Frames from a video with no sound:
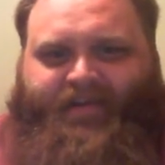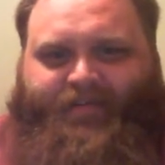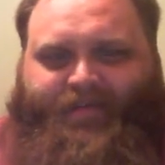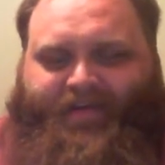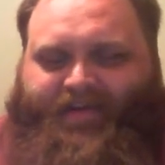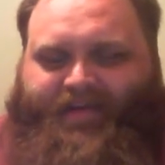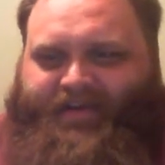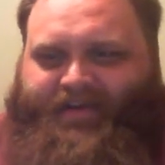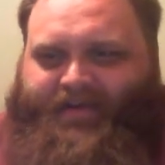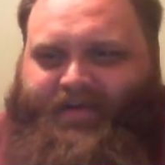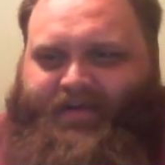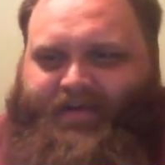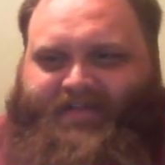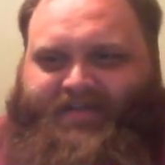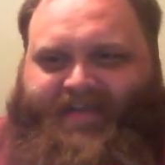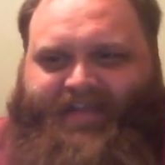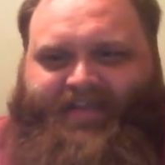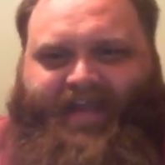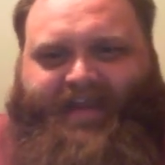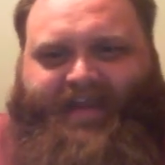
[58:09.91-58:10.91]
But, you know, you
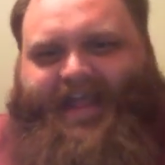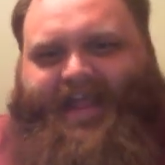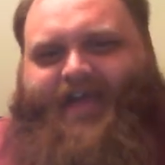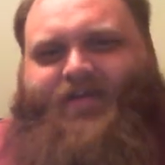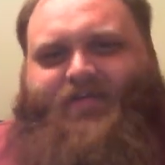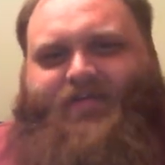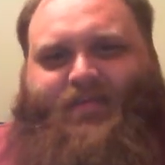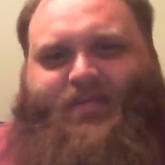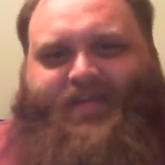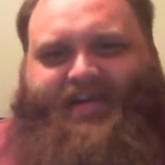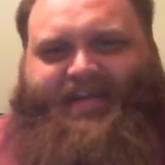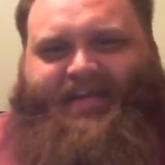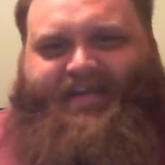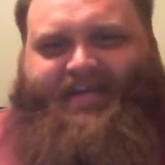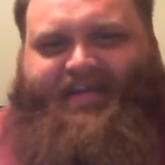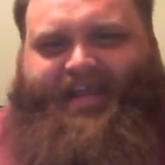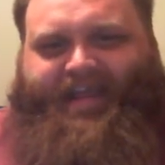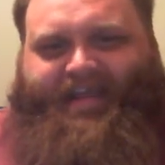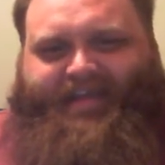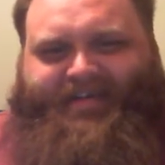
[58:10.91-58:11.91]
say that now in the
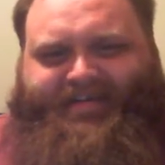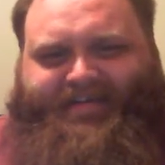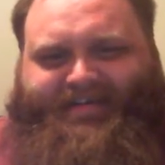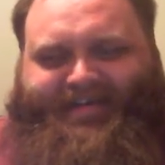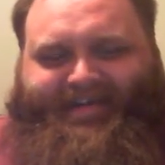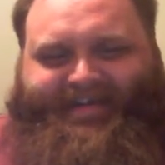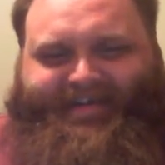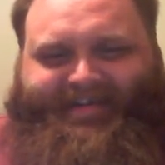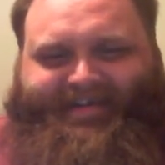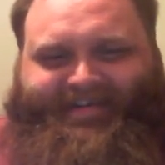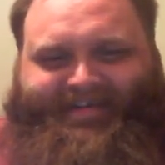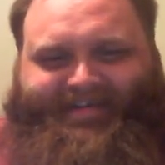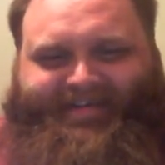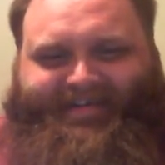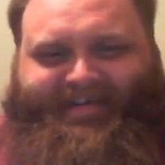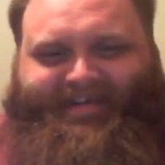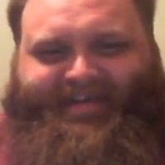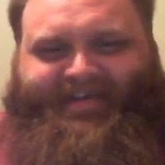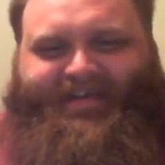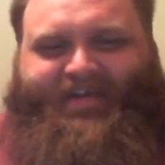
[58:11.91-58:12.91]
media, and,
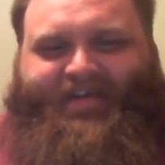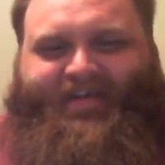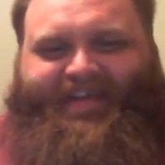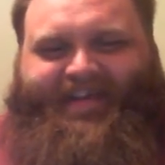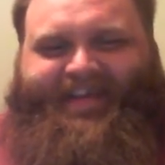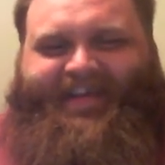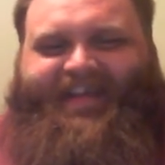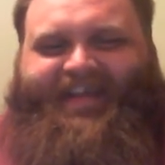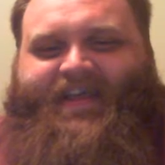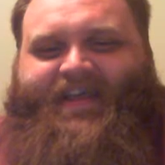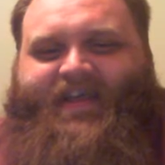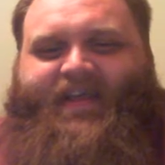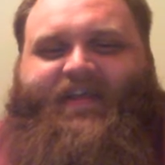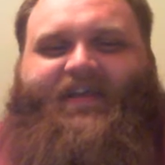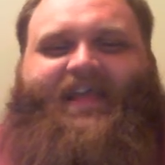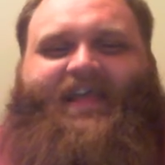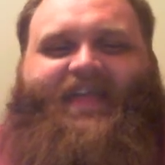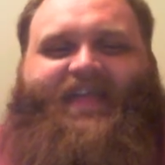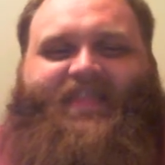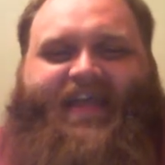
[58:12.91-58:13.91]
you know, like,
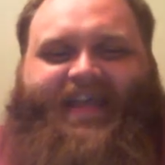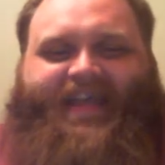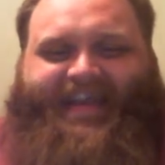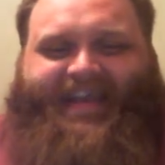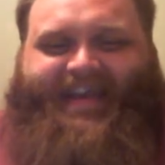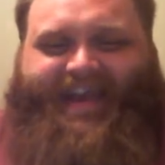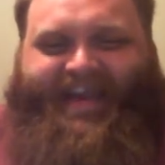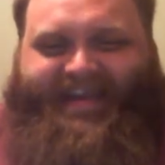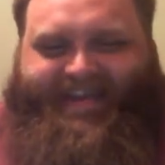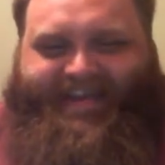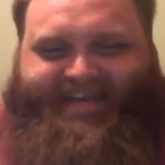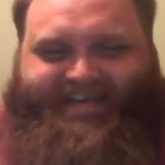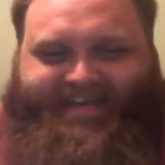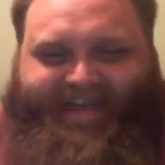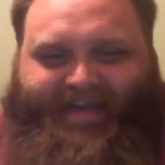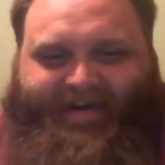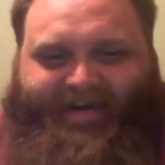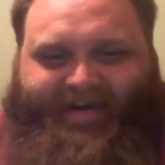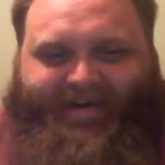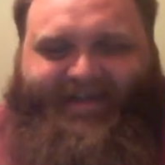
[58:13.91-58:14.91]
that Canadian
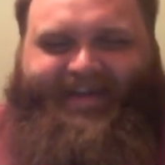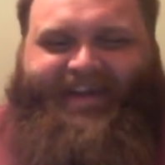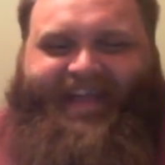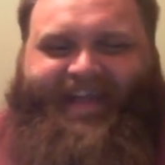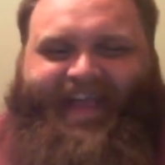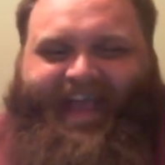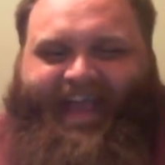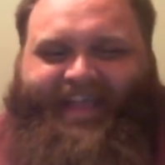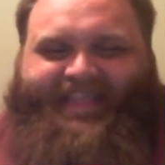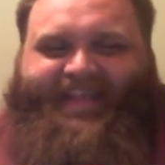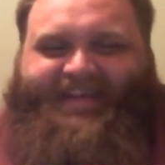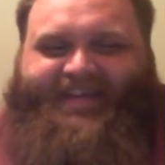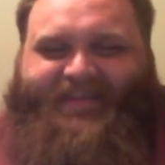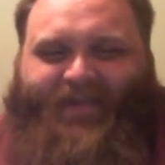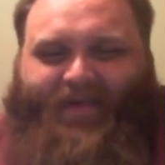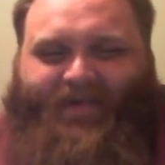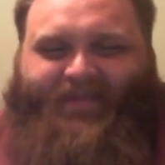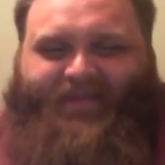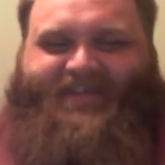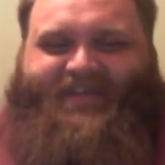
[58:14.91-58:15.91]
tenor guy that
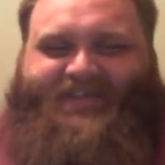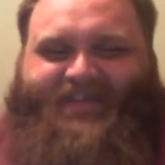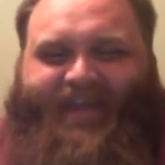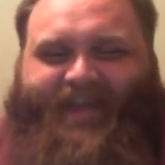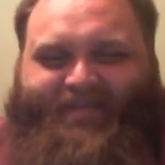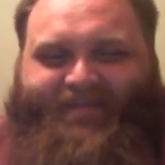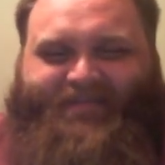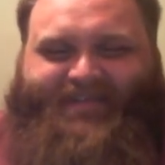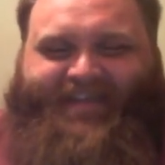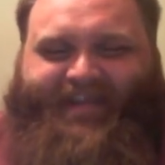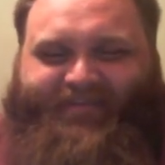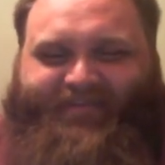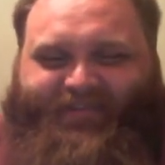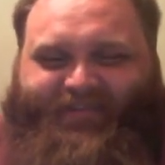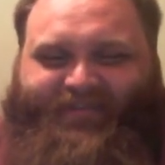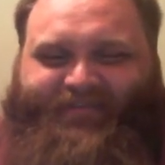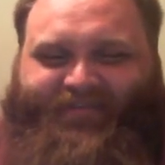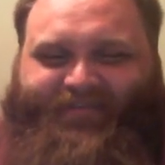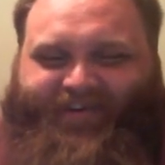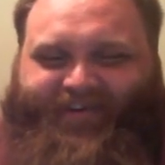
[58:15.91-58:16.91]
totally shot himself
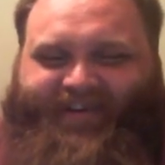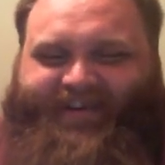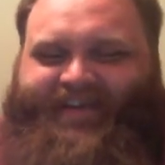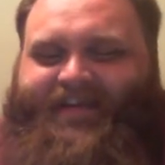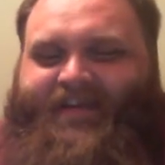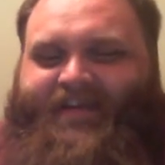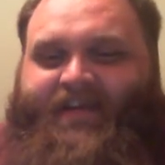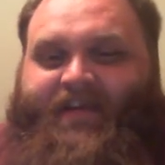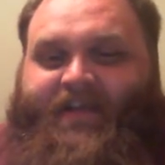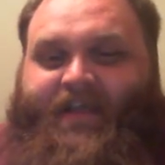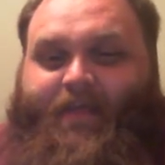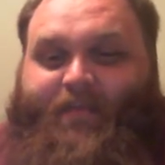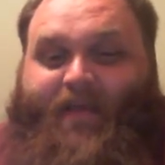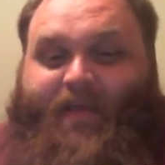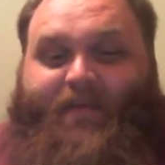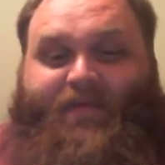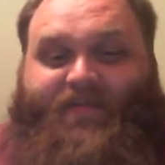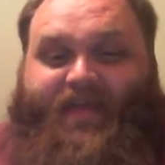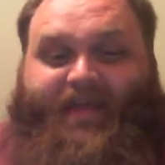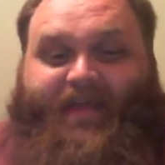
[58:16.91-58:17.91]
in the foot,
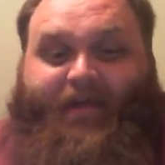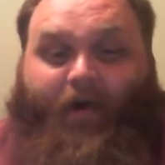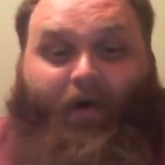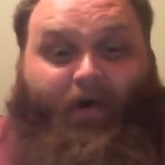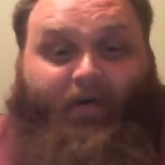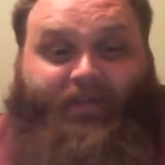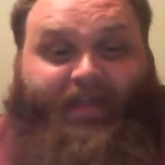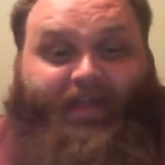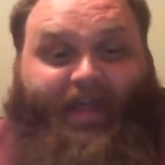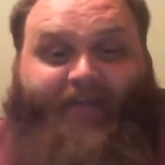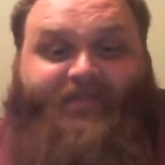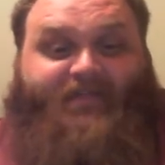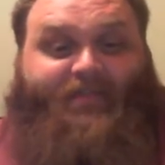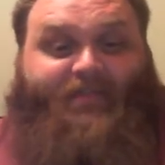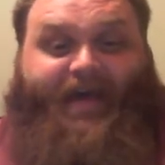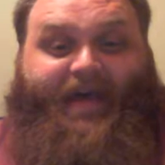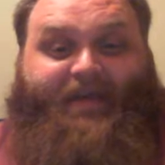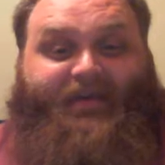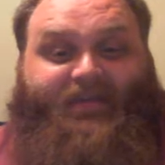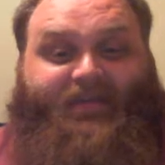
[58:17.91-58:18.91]
maybe that all lives
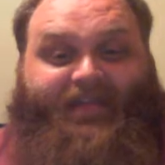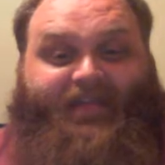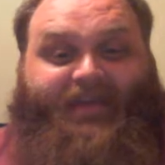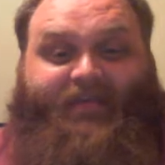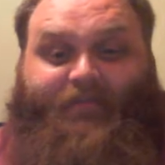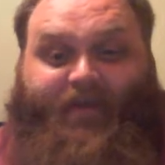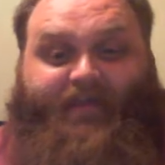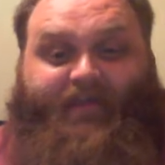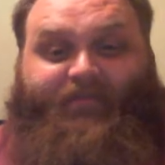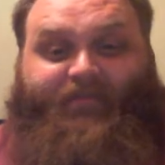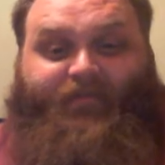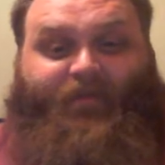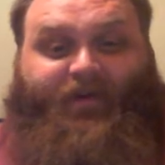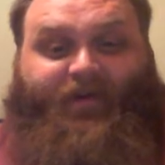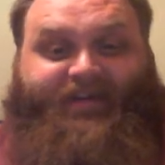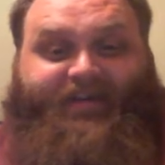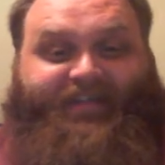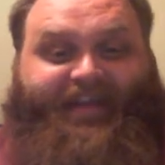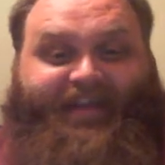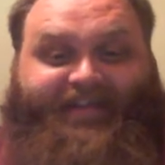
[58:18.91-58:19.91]
matter thing might have
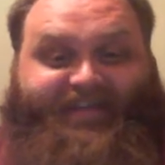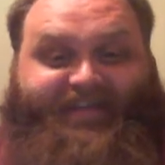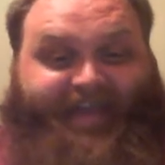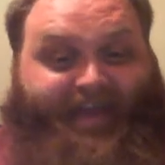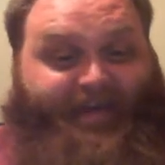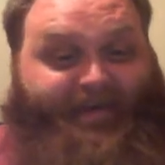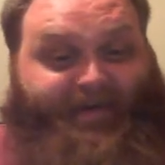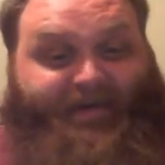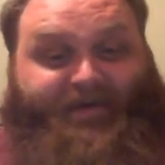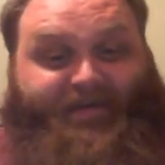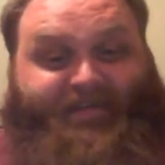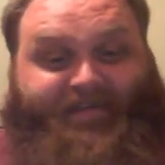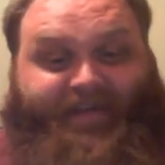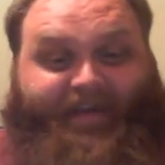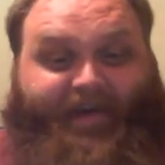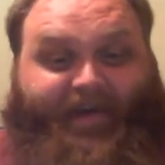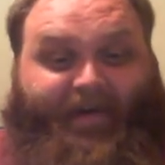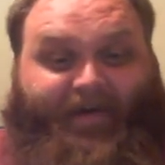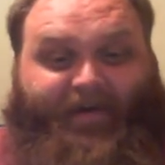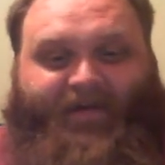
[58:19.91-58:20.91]
worked, like, 10 years
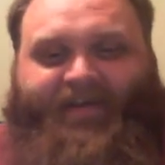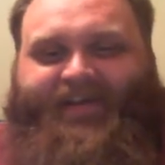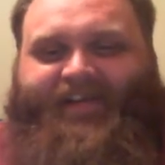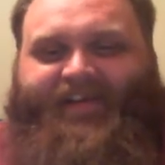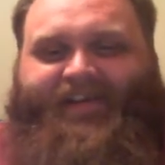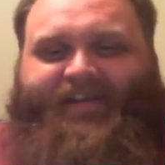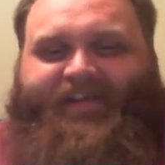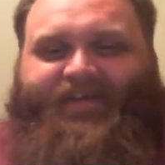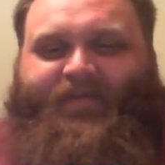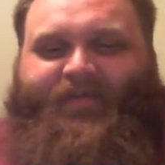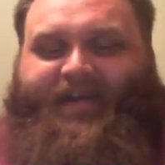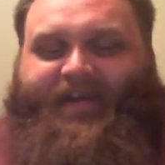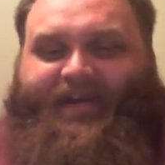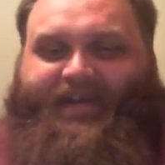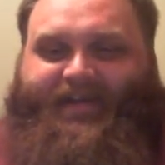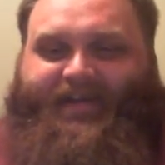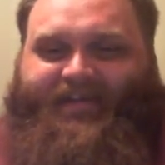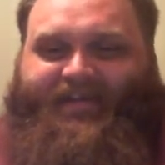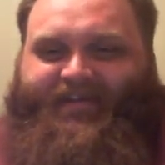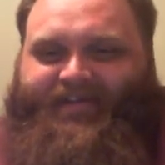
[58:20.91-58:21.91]
ago,
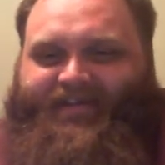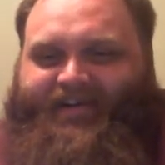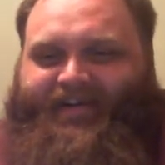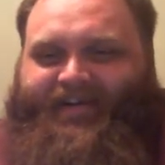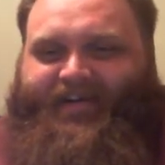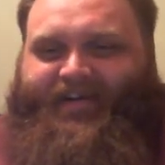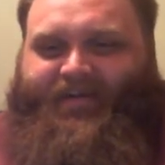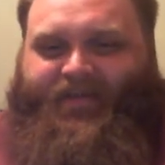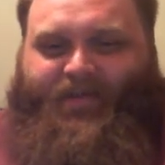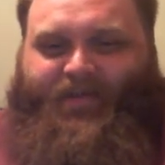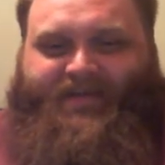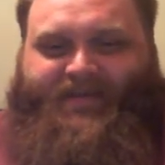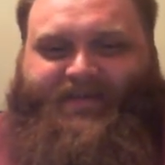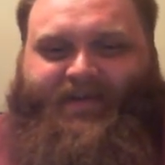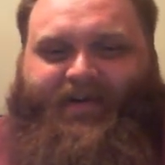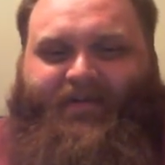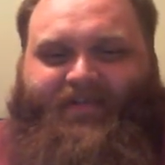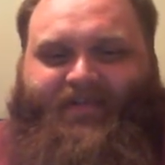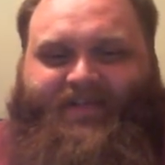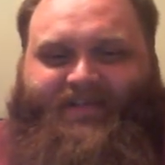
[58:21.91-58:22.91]
when, you know, there
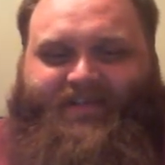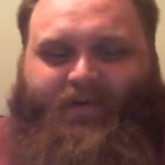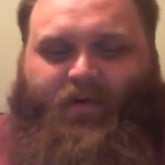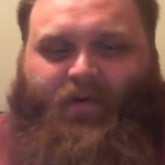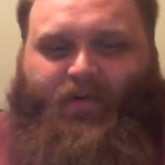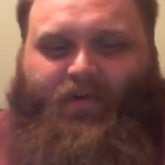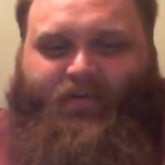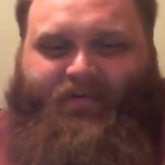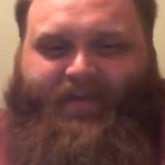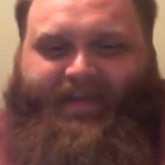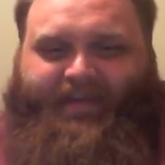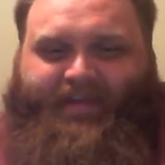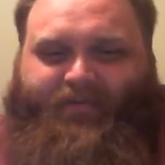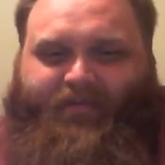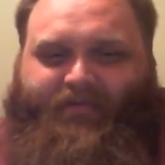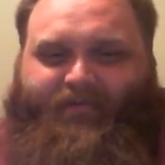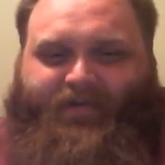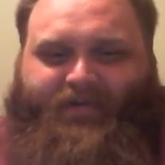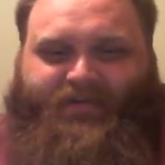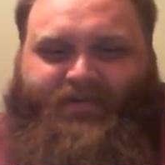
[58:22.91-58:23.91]
wasn't all this whole, like,
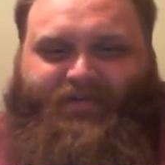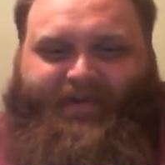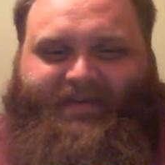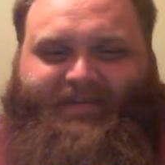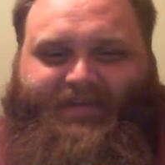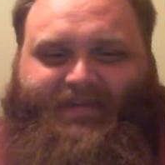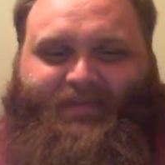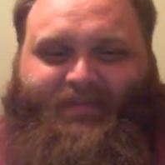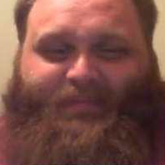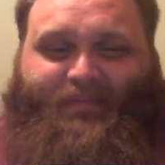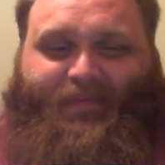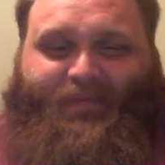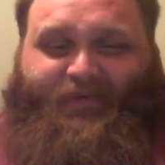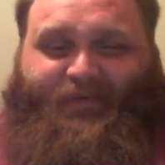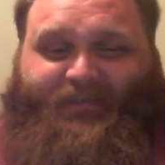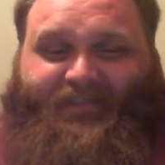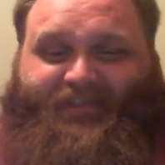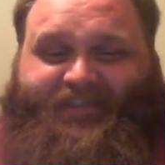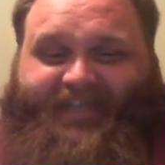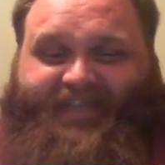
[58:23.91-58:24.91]
reverse racism
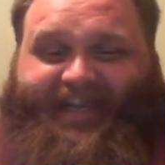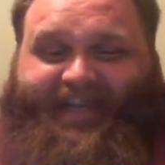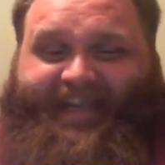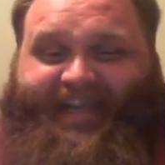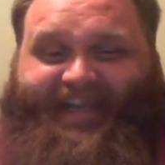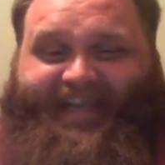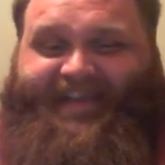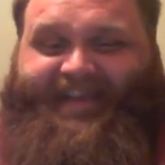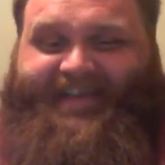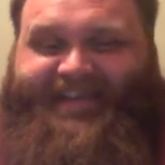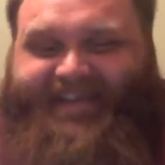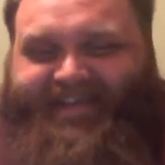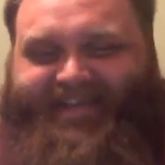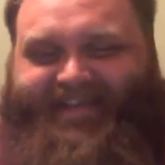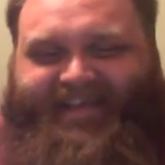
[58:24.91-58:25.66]
bullshit.